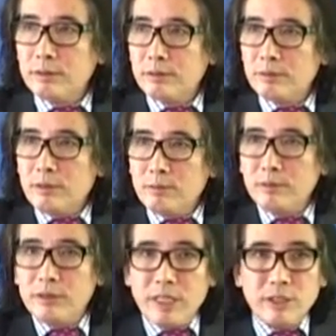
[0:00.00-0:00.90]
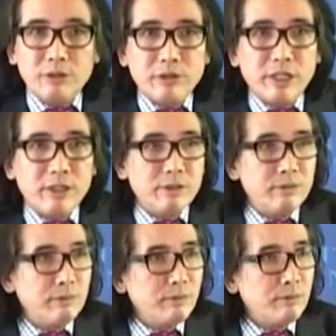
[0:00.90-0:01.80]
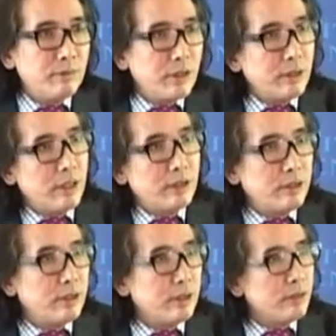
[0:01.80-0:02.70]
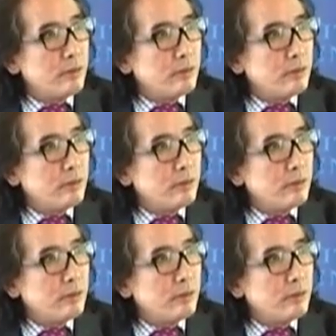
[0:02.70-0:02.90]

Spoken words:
from day to day. And that's the